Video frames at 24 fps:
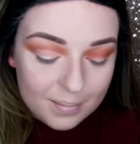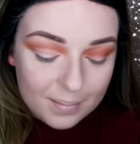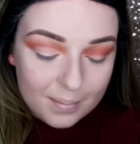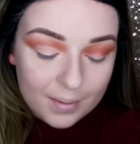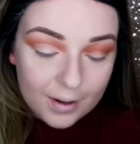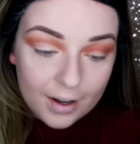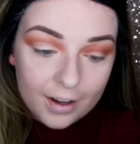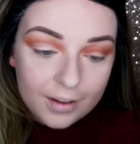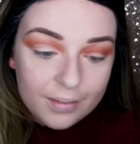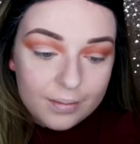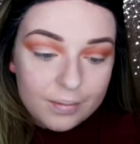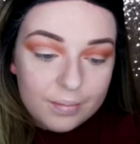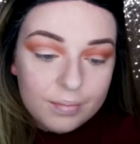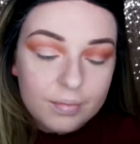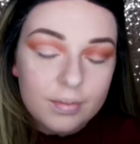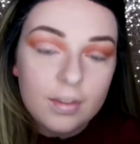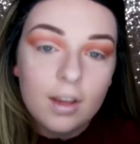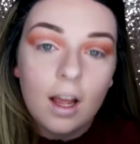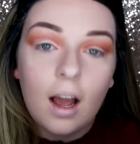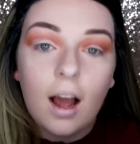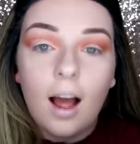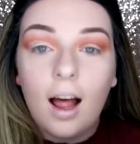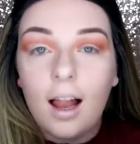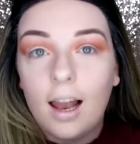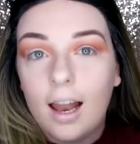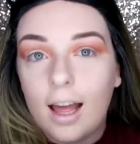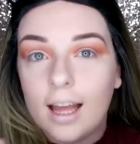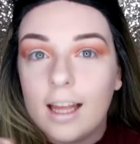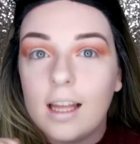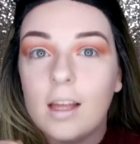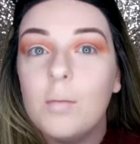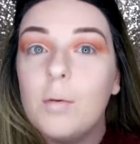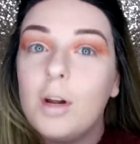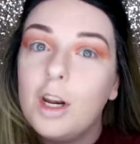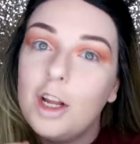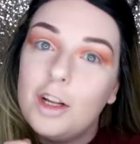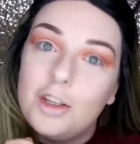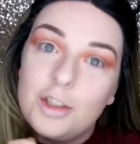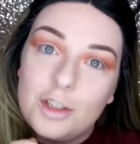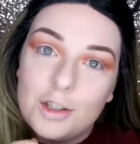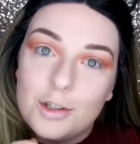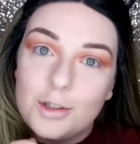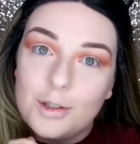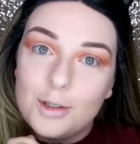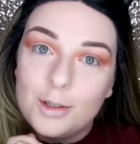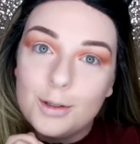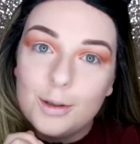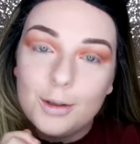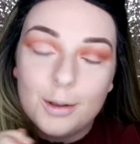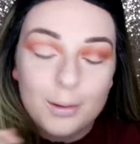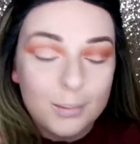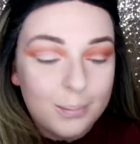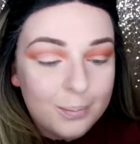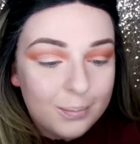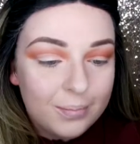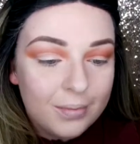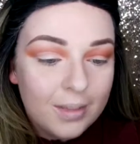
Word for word: but I like it when I do do them.